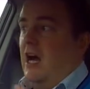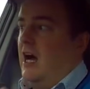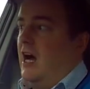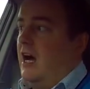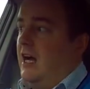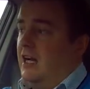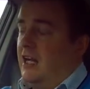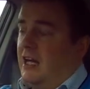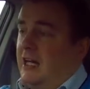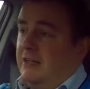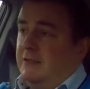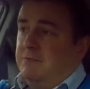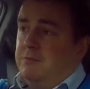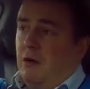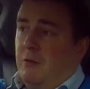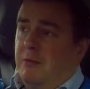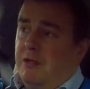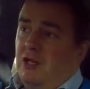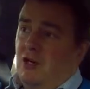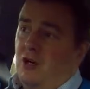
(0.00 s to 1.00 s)
And that's
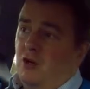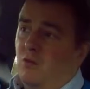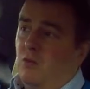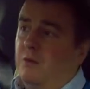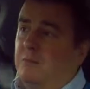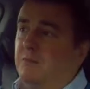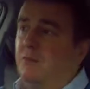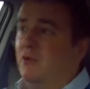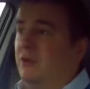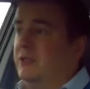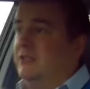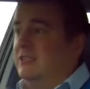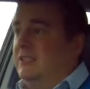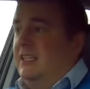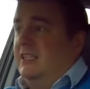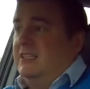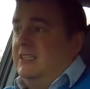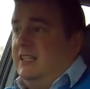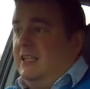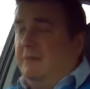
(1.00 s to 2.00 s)
probably got a
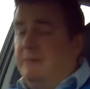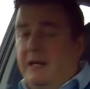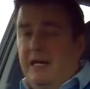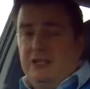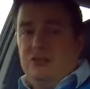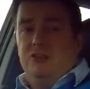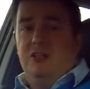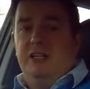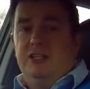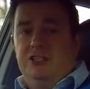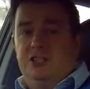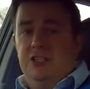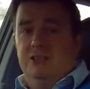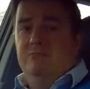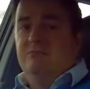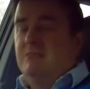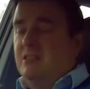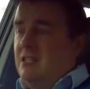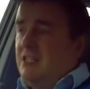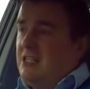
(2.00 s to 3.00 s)
1.6 litre petrol engine.
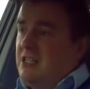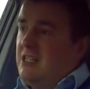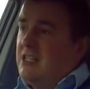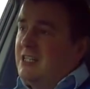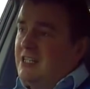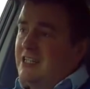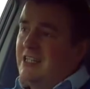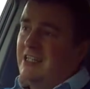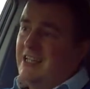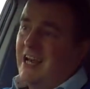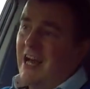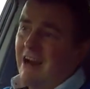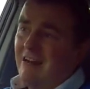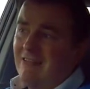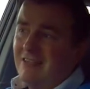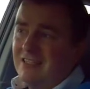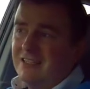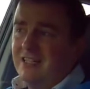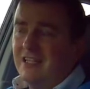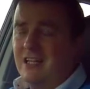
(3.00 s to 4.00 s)

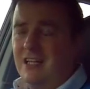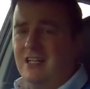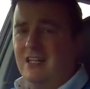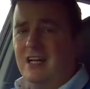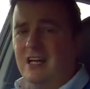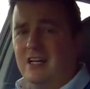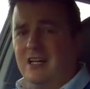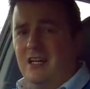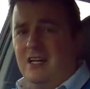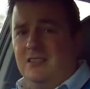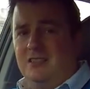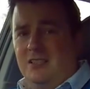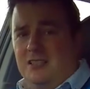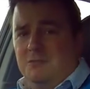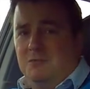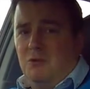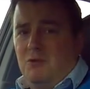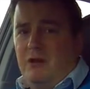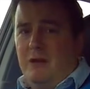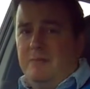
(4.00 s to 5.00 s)
Guarantee you that car does
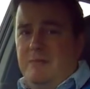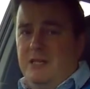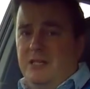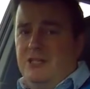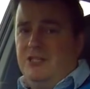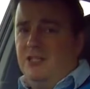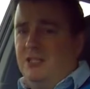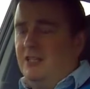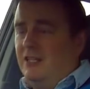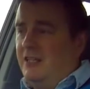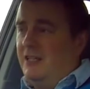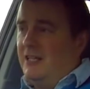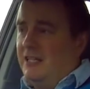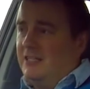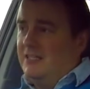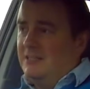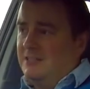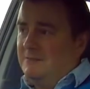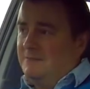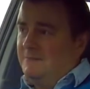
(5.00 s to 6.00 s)
more mpg than
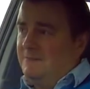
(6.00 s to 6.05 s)
this.